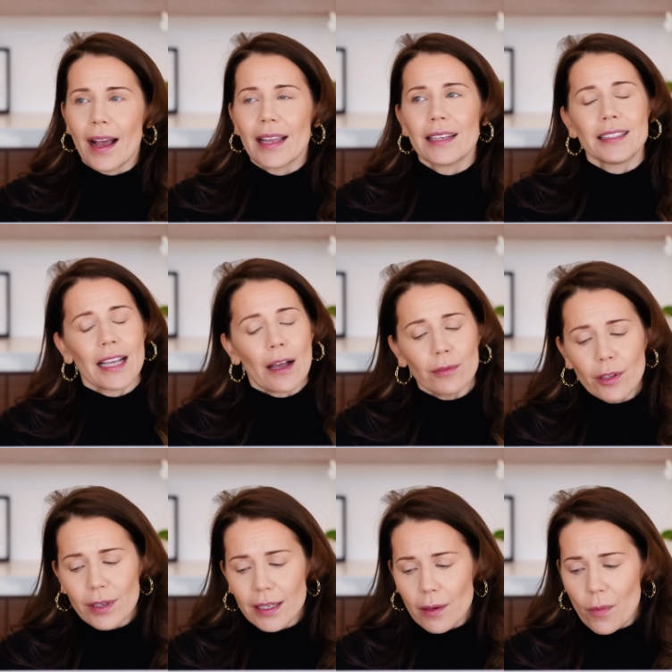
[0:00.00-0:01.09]
I had
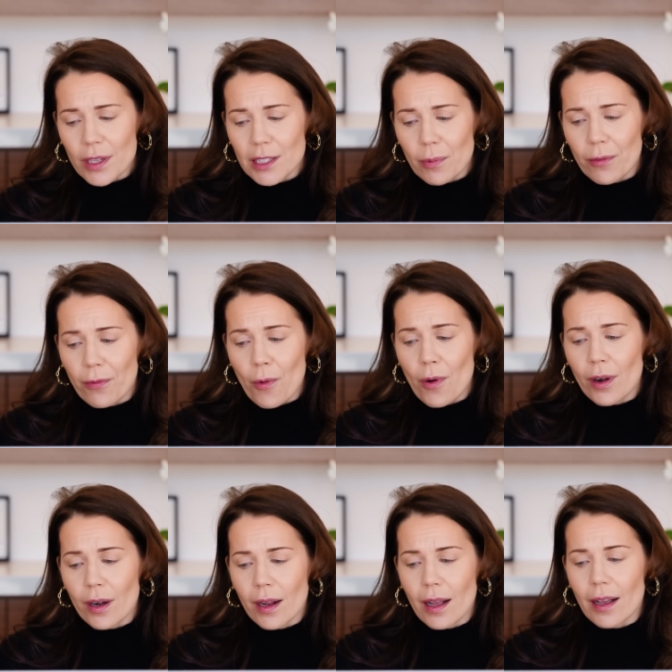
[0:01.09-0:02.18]
downloaded it once
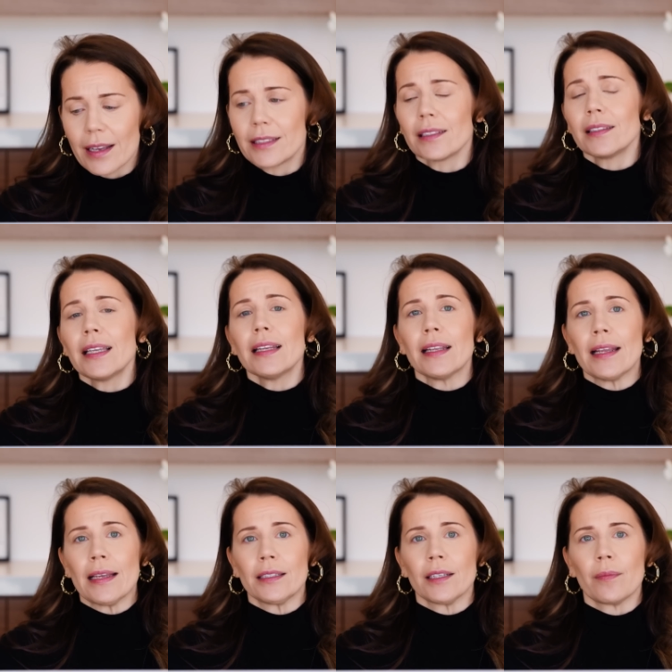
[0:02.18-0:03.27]
before. I deleted
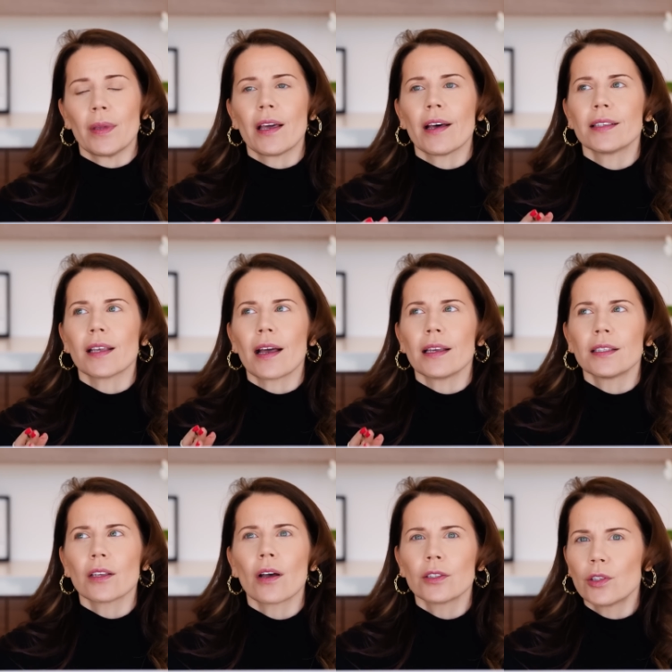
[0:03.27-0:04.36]
it because I saw